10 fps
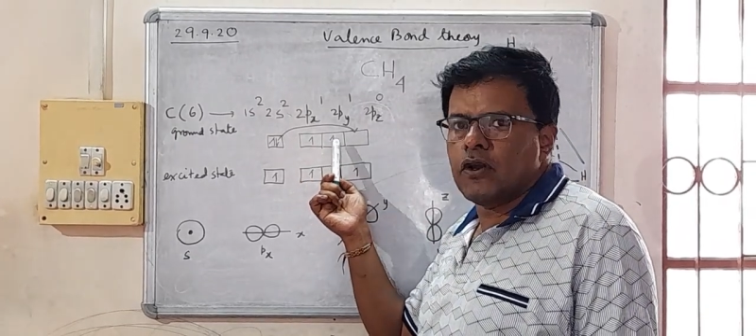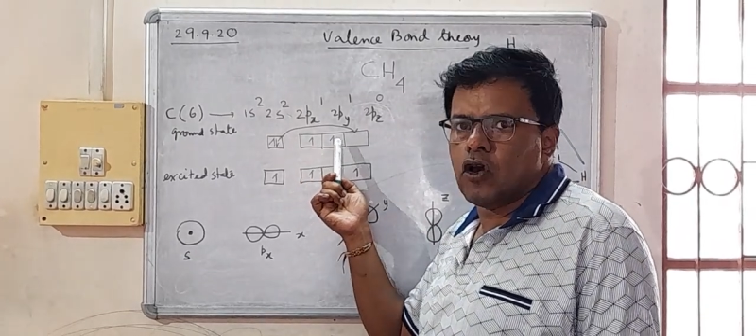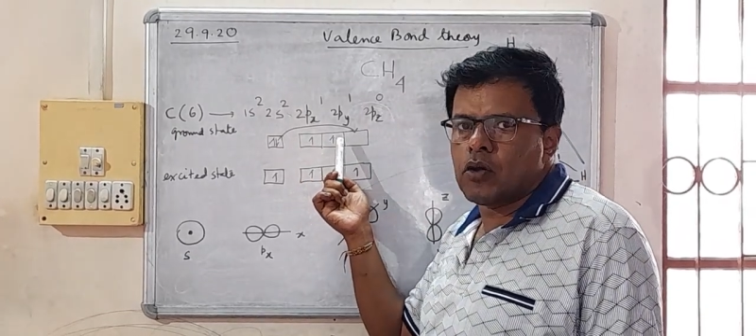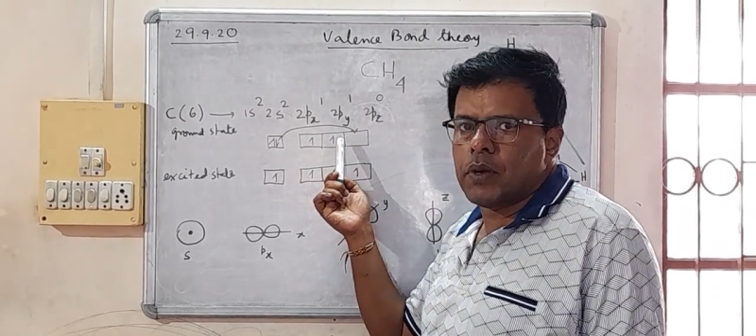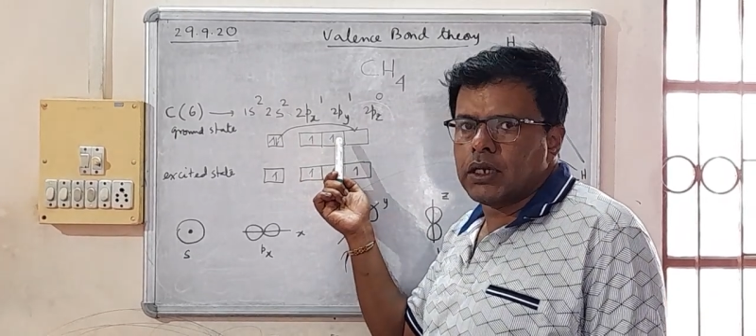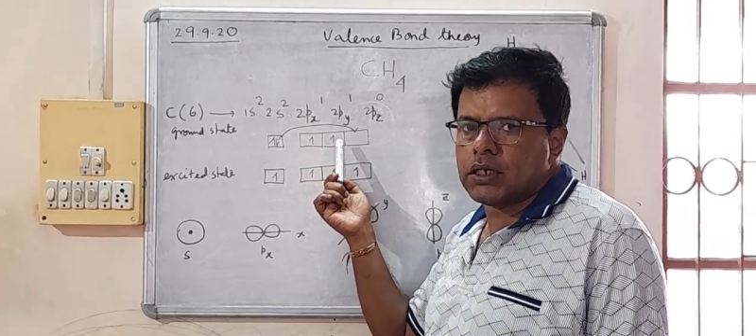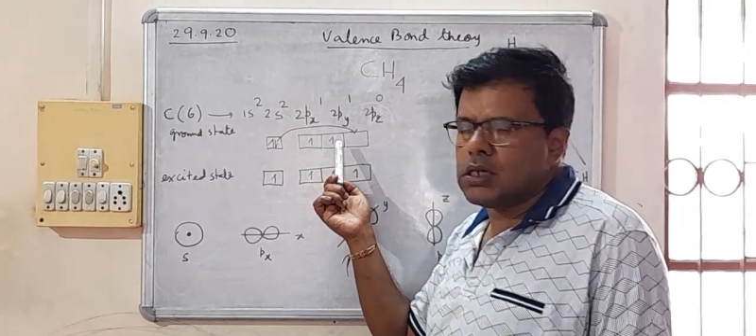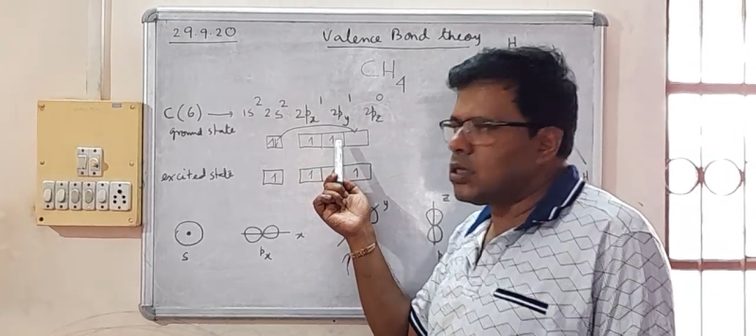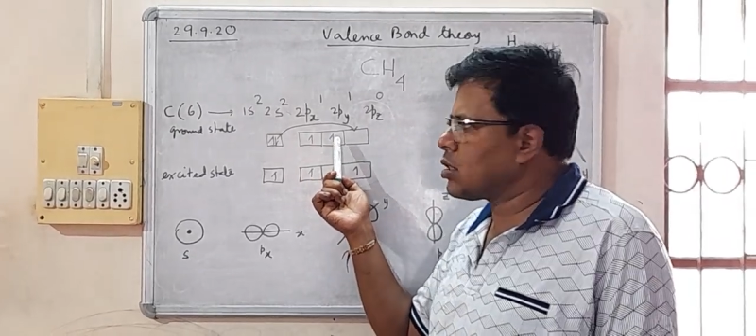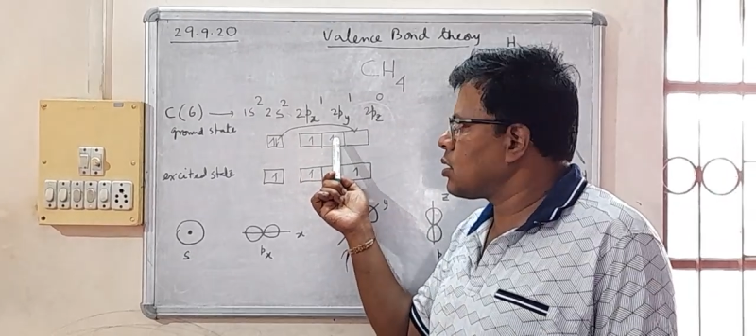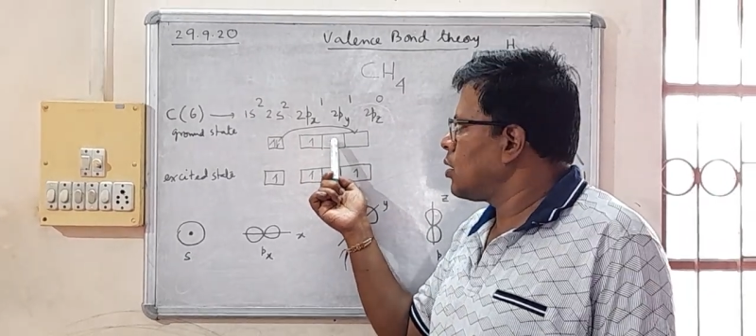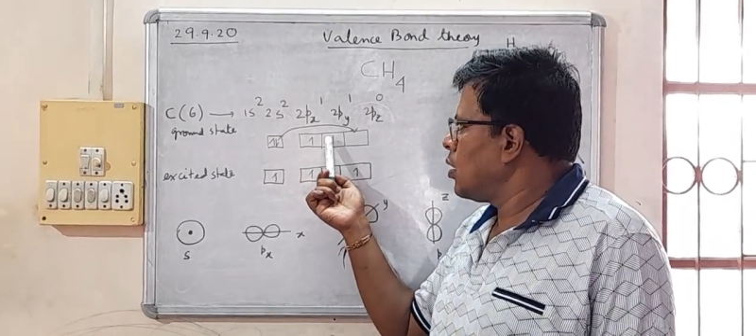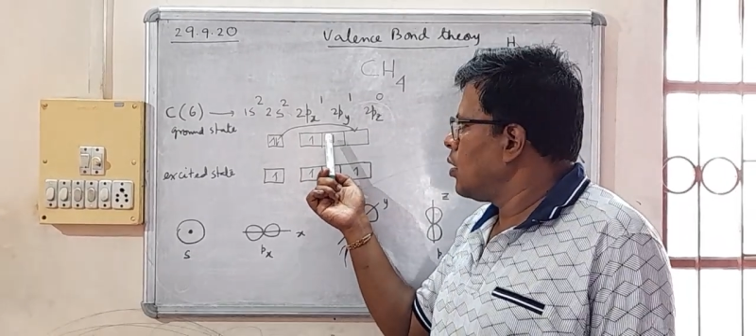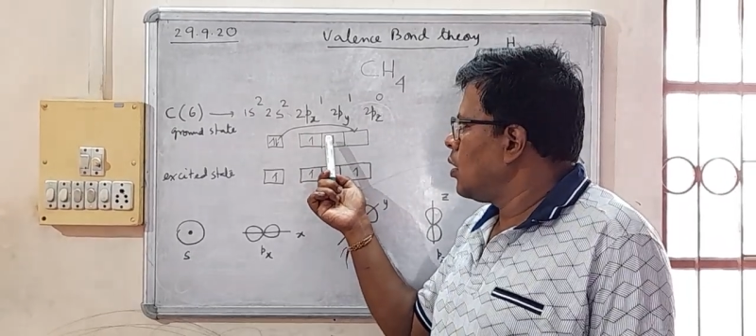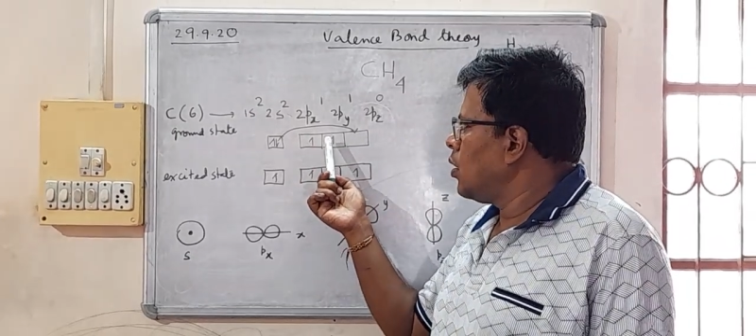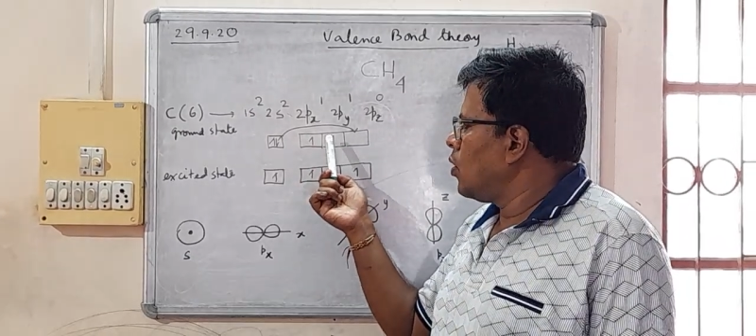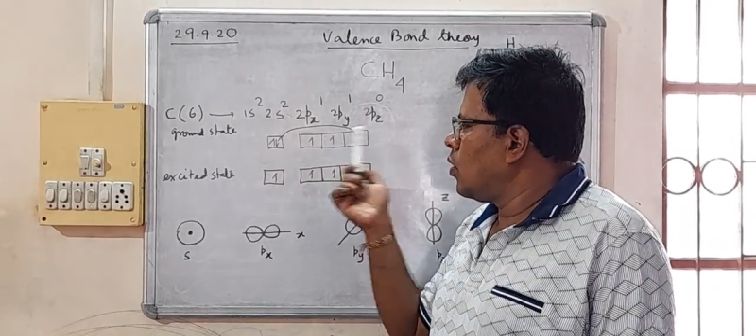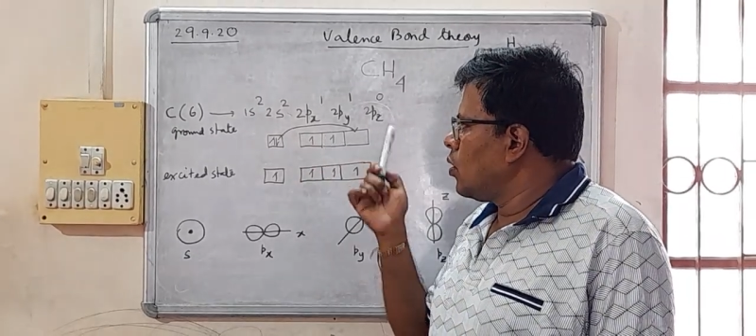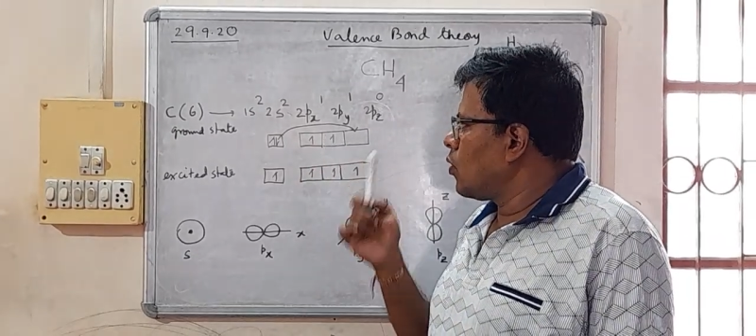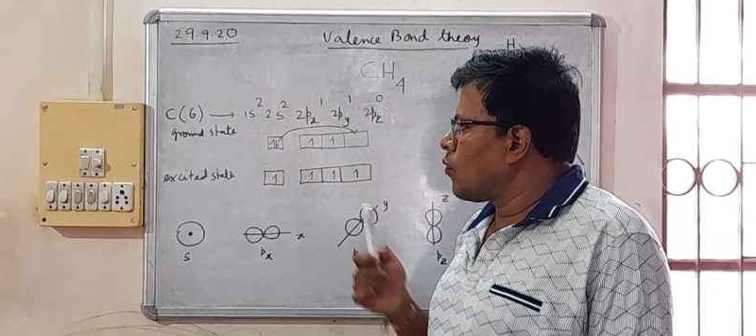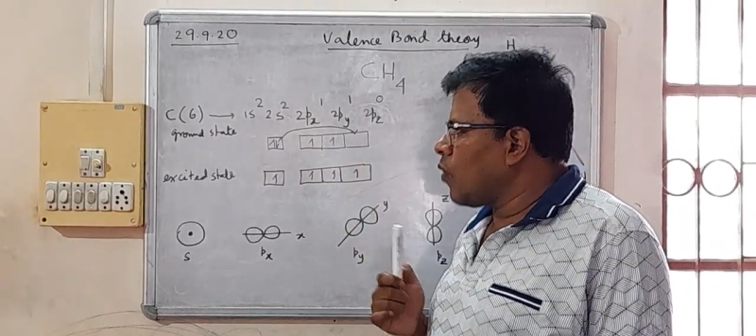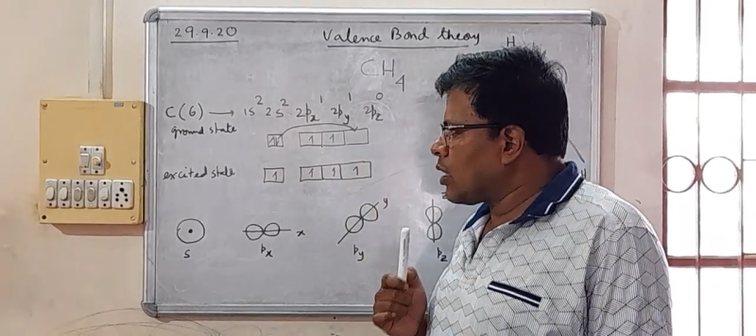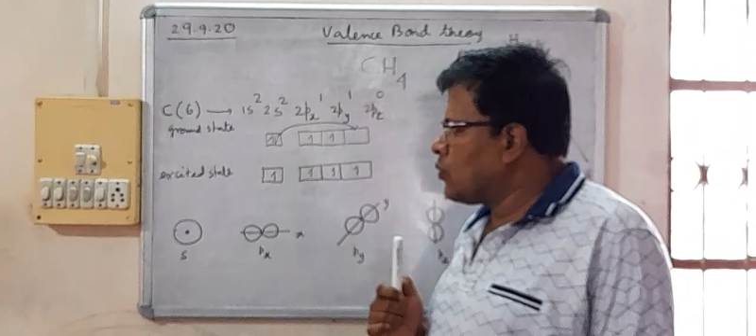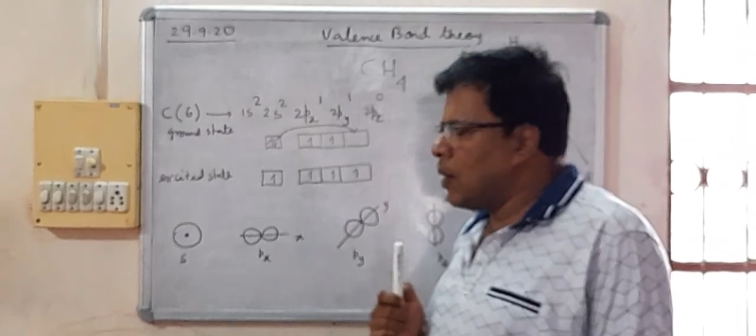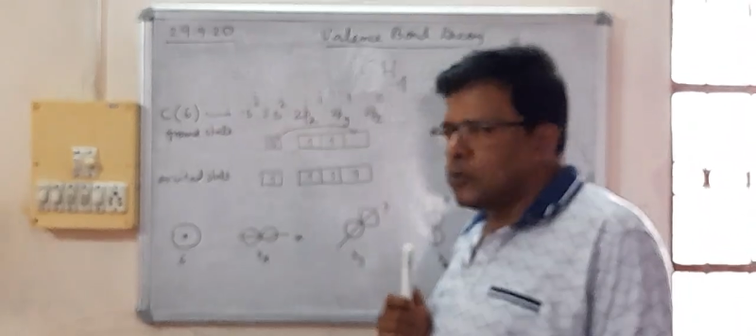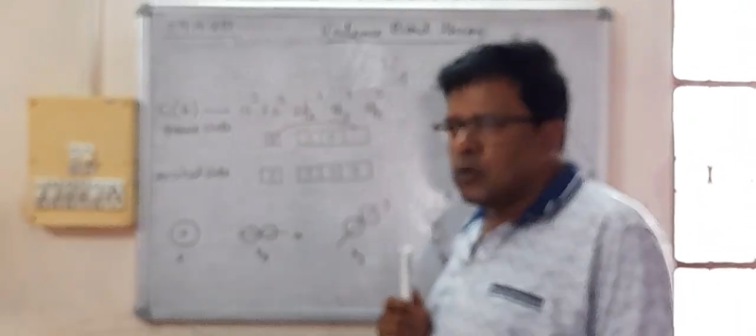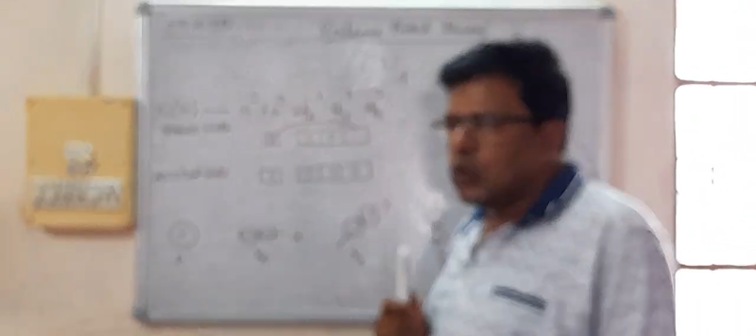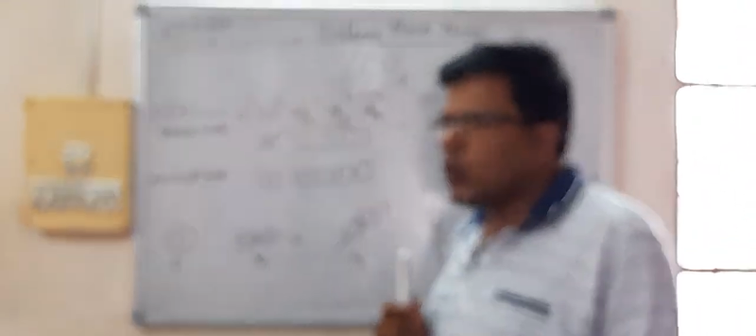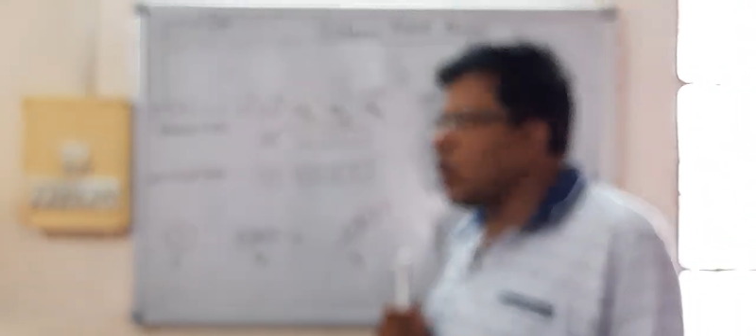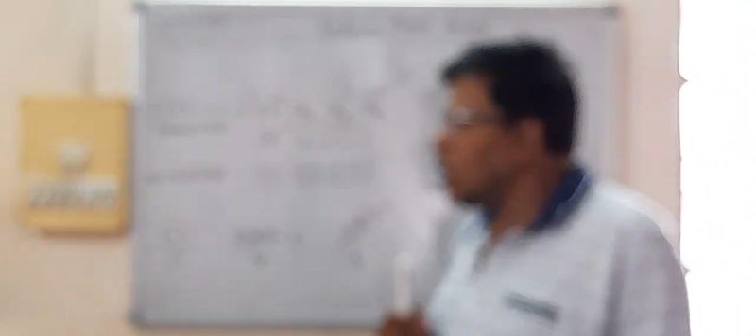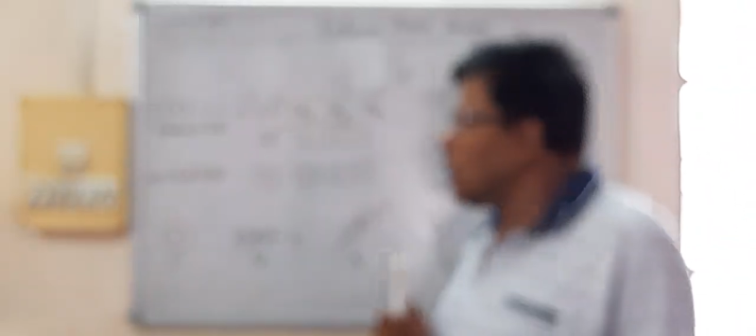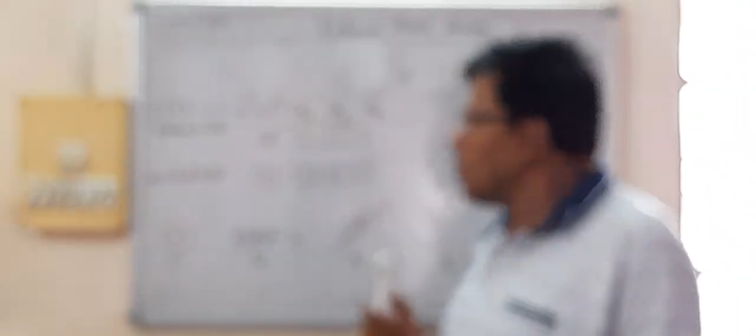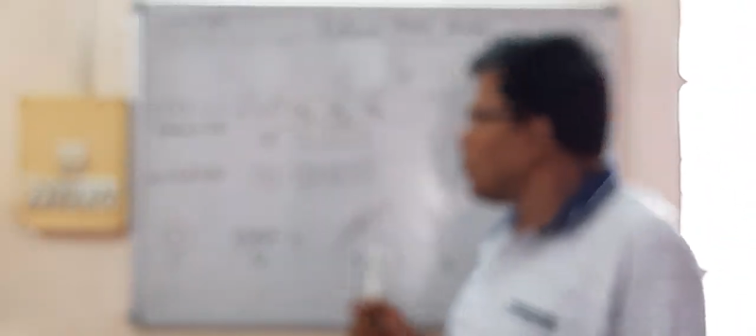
orbitals, what we have to do here,